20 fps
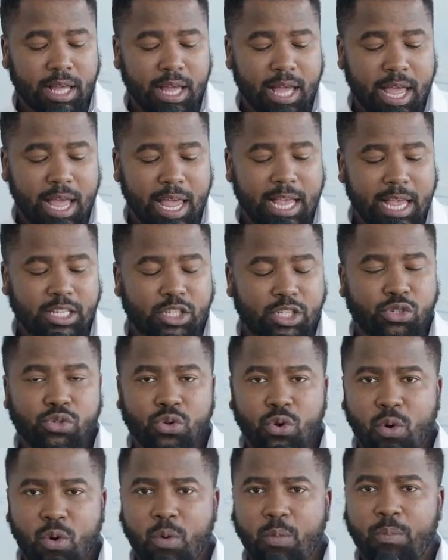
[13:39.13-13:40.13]
a
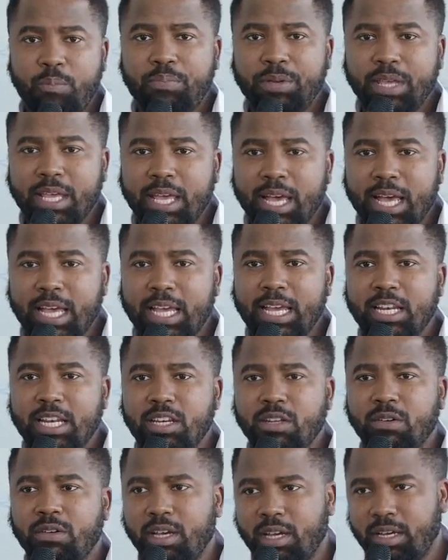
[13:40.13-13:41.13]
true peer
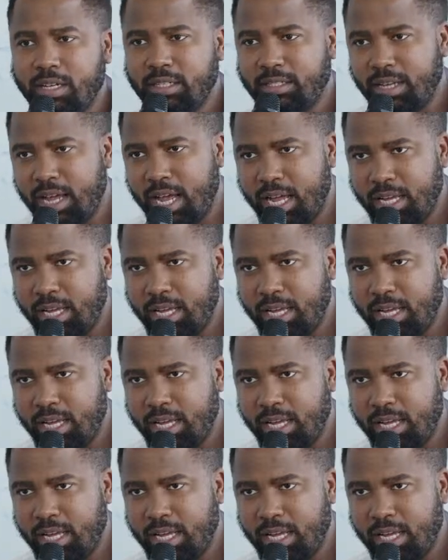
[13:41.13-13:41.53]
educator